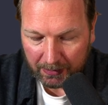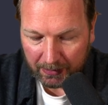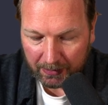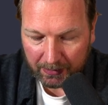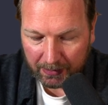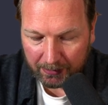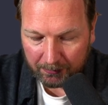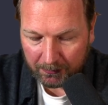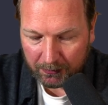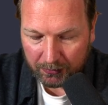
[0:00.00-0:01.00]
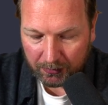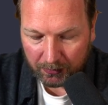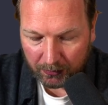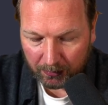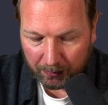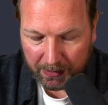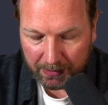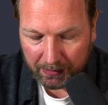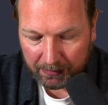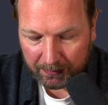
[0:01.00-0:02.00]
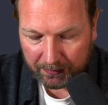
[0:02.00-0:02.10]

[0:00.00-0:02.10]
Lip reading: him to be